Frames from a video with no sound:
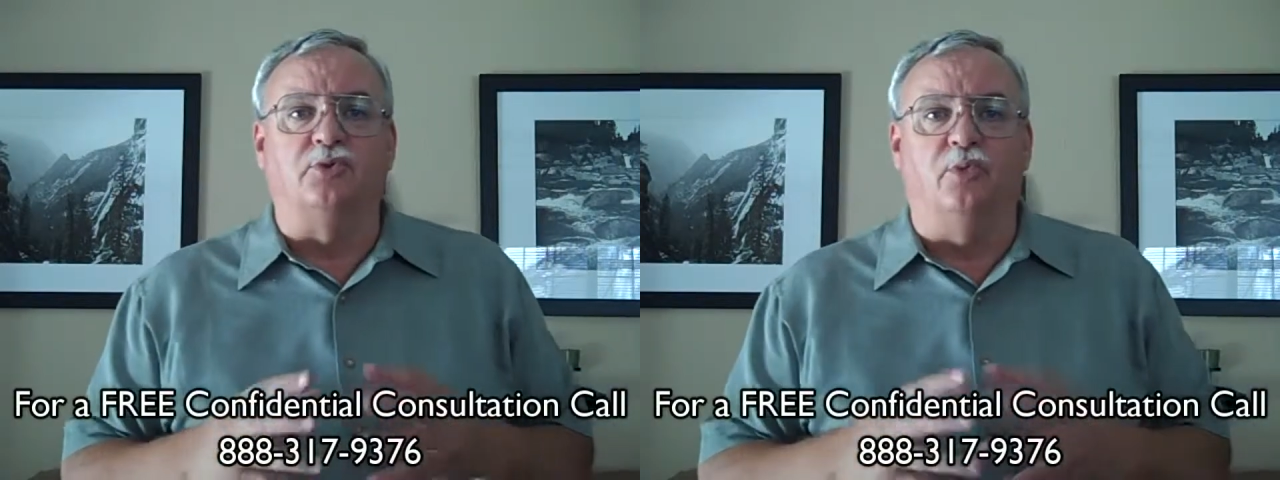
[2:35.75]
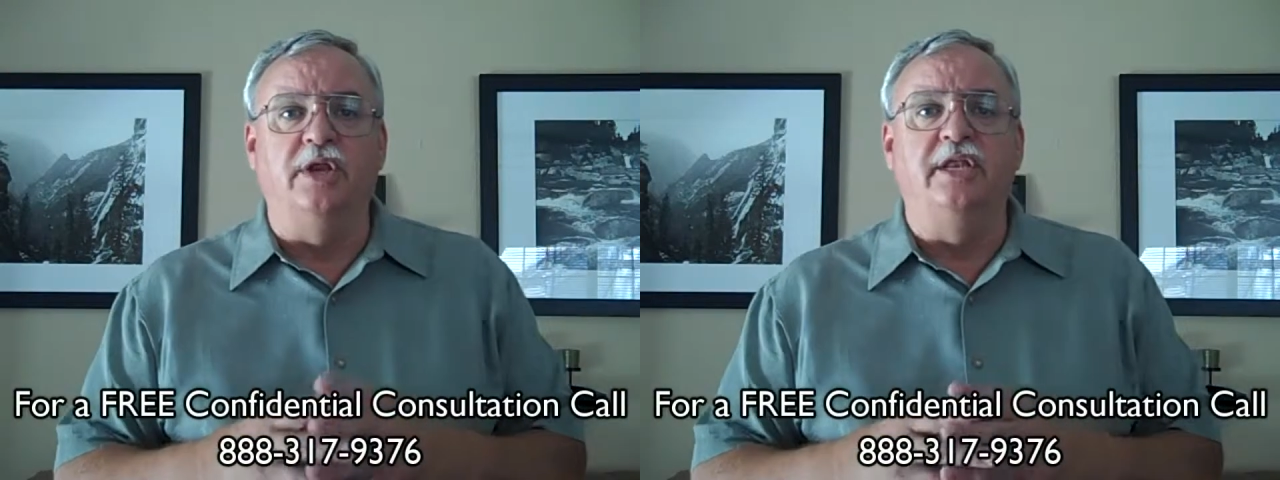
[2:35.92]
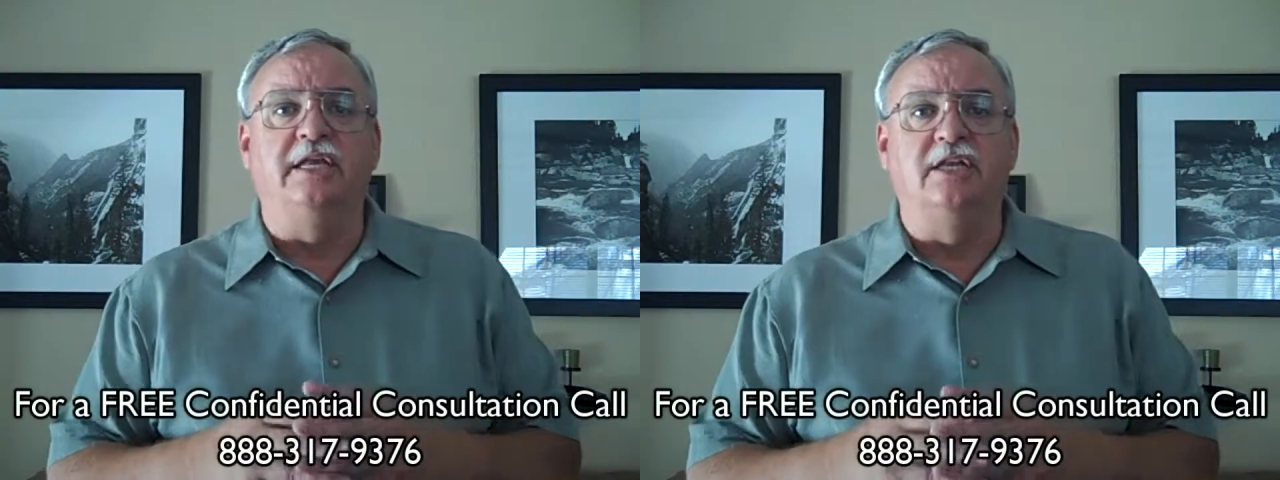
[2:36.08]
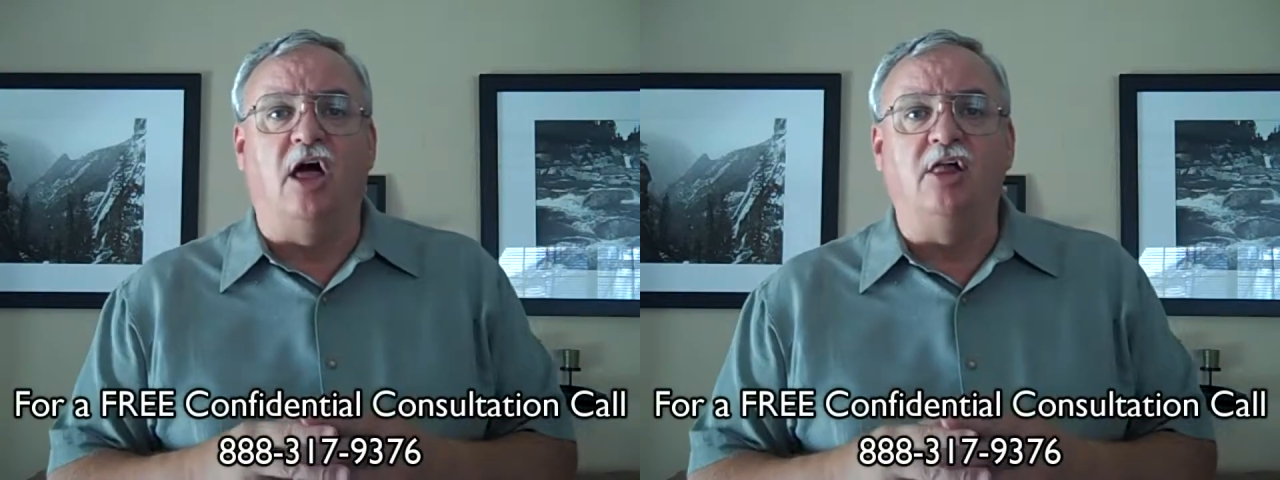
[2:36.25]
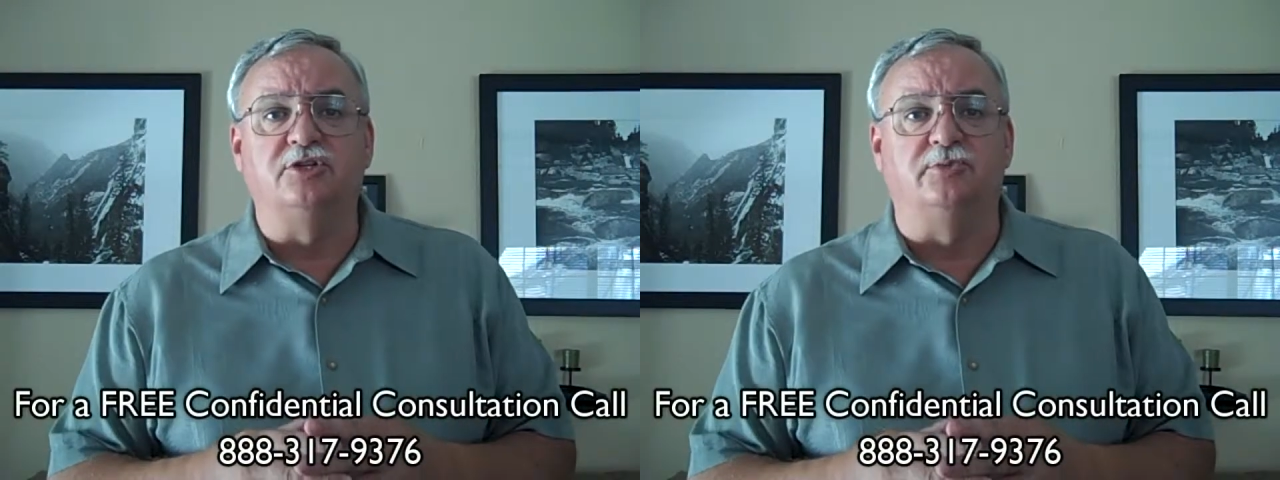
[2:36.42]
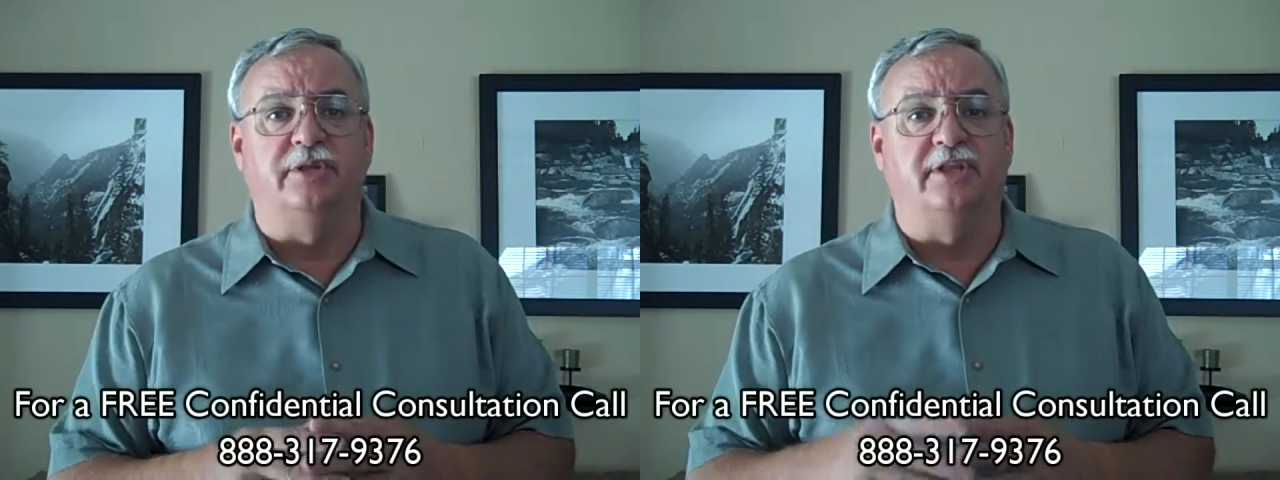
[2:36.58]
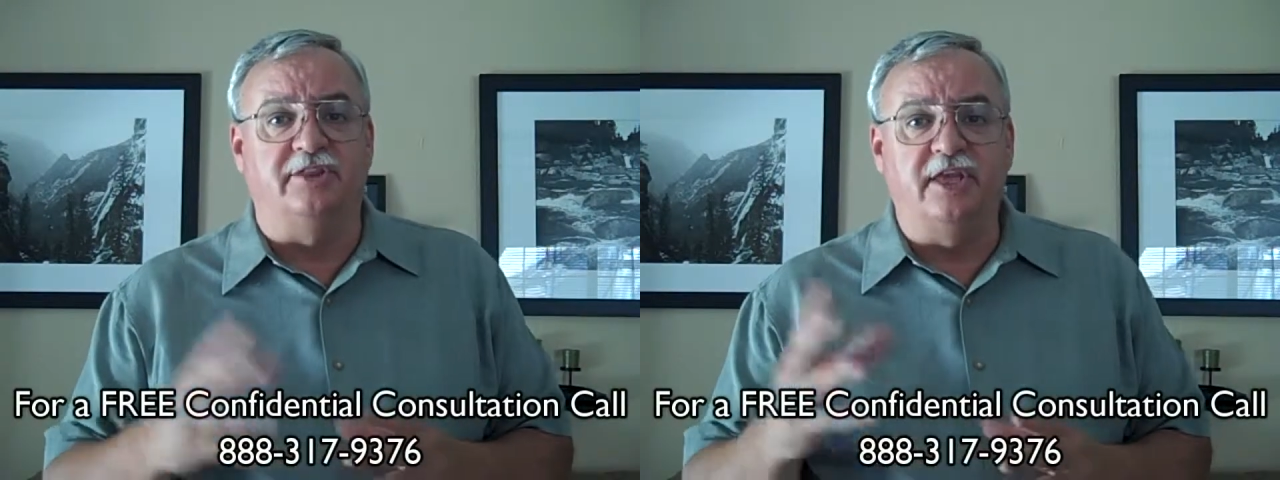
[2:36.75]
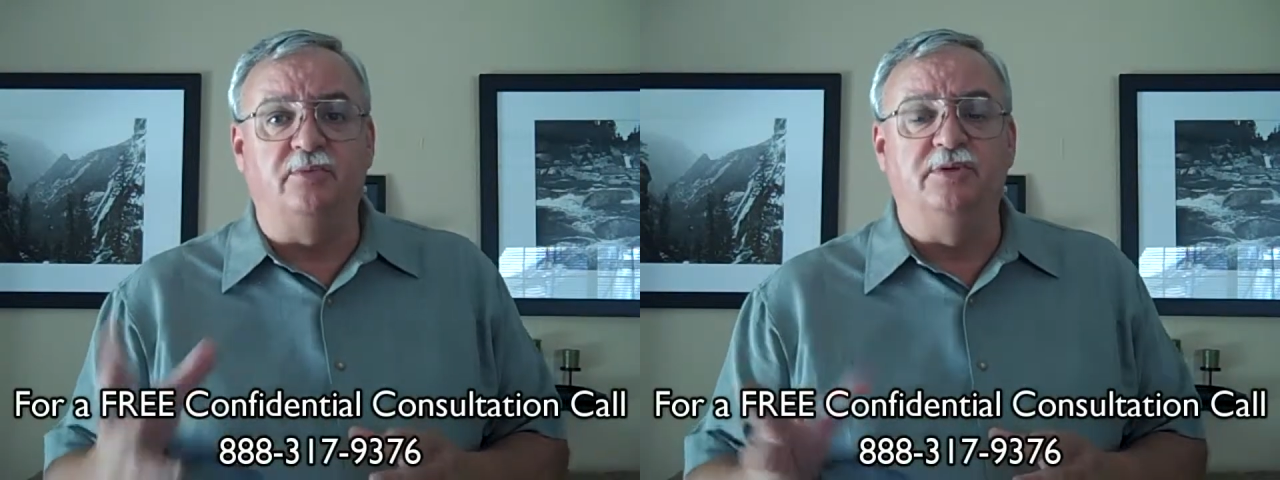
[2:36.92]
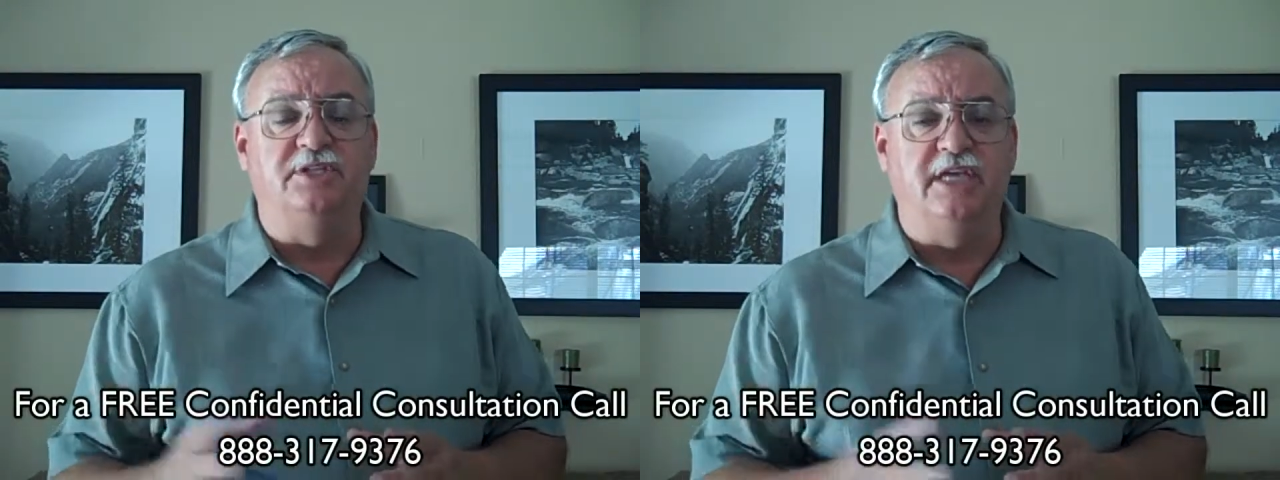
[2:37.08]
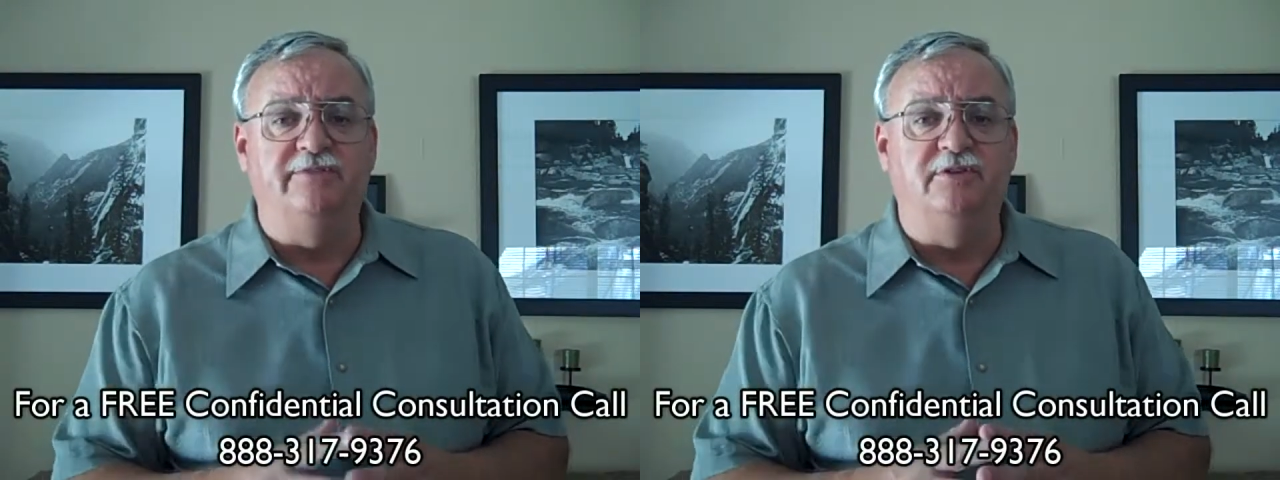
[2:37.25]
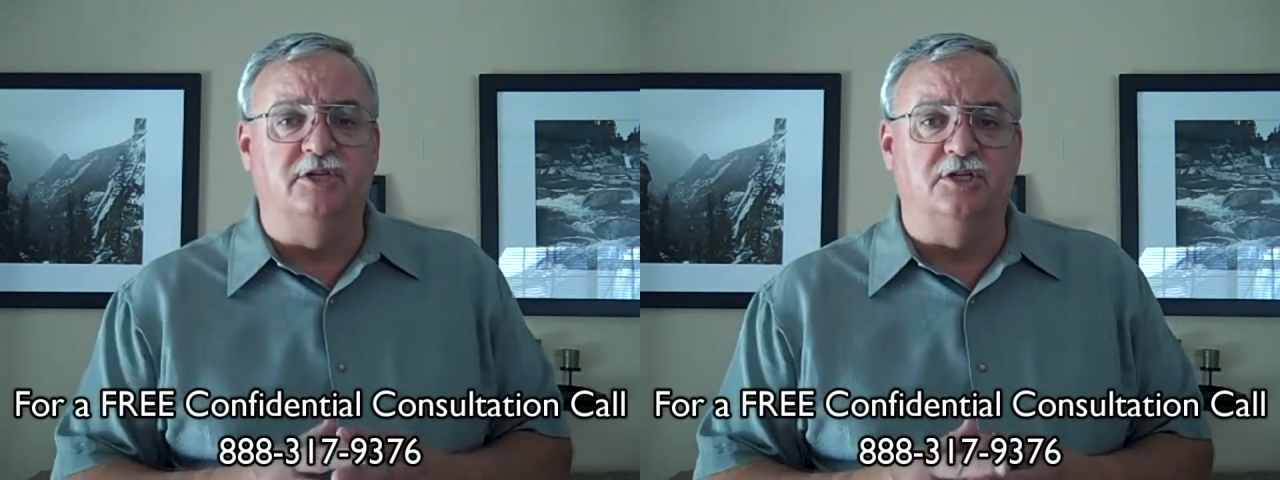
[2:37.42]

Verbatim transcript: written acknowledgement that they received the